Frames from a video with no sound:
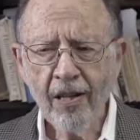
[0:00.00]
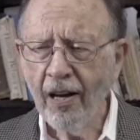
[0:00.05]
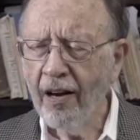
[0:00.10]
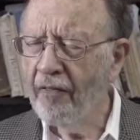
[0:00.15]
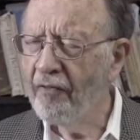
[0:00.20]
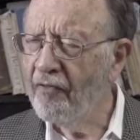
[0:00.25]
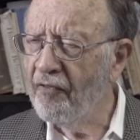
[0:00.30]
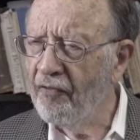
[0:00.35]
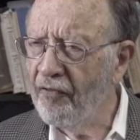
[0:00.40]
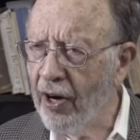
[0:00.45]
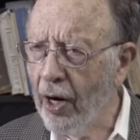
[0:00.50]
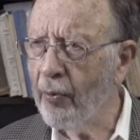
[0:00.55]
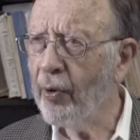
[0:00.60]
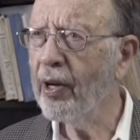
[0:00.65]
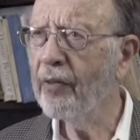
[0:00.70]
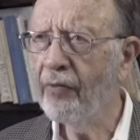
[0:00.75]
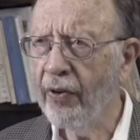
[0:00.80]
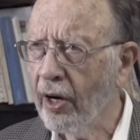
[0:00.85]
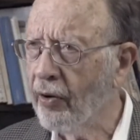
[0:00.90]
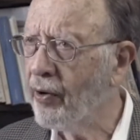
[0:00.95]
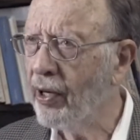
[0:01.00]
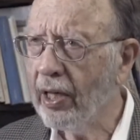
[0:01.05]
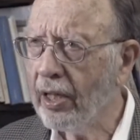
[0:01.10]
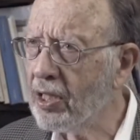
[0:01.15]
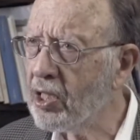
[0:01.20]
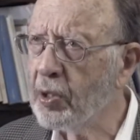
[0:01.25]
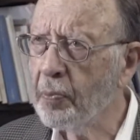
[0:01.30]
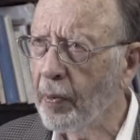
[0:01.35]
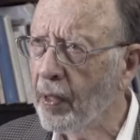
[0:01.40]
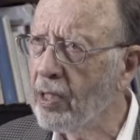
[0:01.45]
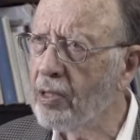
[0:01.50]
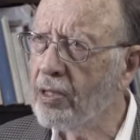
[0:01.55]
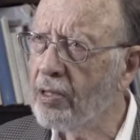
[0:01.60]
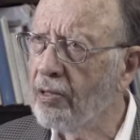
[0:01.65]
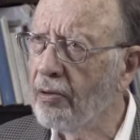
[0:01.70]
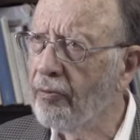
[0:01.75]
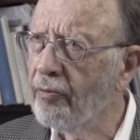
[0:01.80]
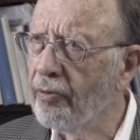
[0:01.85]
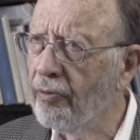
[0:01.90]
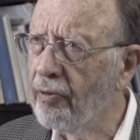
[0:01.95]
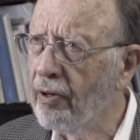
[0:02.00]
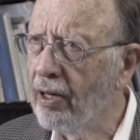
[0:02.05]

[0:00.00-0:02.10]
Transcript: a very, very expensive